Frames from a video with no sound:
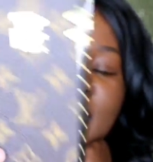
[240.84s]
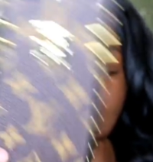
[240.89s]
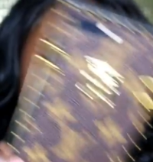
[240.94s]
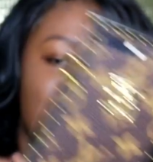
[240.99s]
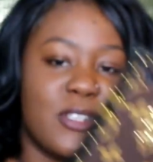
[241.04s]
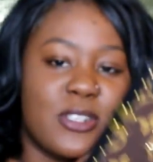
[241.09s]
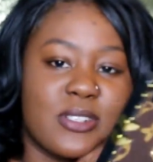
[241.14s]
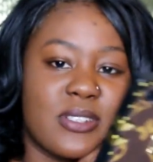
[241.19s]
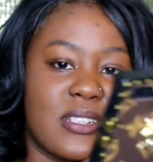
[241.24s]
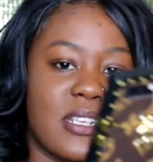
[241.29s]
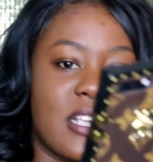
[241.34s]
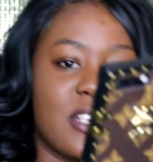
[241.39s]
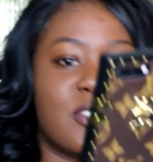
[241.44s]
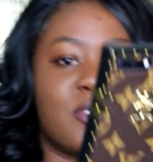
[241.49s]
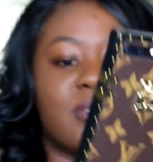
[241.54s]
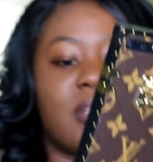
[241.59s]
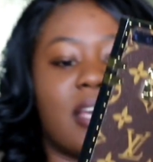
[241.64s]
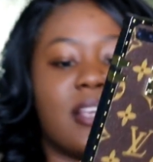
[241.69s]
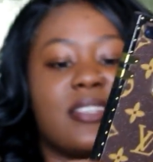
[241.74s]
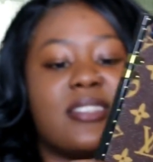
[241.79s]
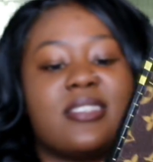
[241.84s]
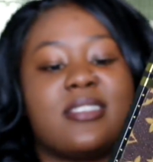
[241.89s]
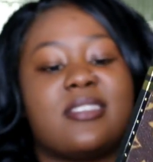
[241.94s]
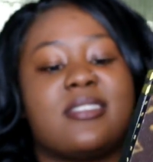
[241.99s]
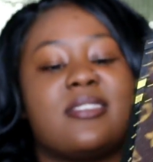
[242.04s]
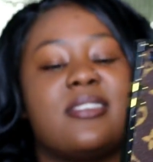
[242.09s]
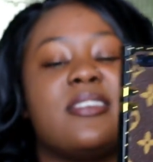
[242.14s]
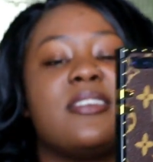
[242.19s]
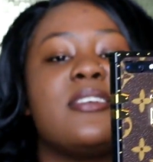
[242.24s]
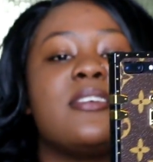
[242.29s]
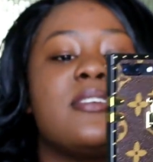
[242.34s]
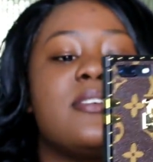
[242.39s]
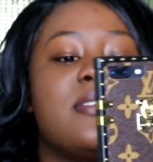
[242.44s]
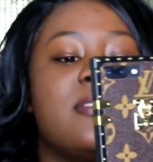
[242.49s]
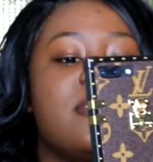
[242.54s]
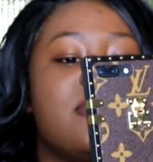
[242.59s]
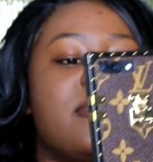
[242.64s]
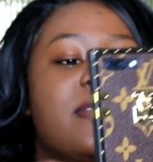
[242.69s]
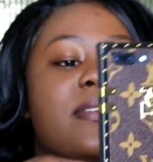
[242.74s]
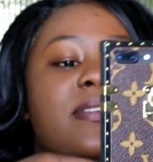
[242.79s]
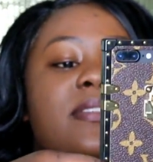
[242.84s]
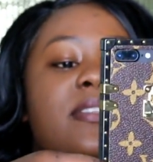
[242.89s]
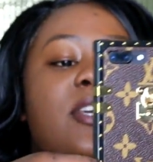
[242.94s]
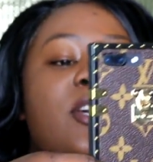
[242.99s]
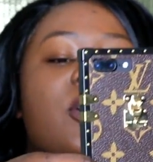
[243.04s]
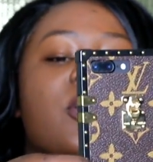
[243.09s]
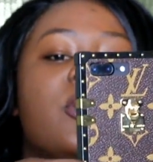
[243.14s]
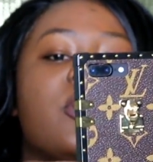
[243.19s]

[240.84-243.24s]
let me just let you guys take a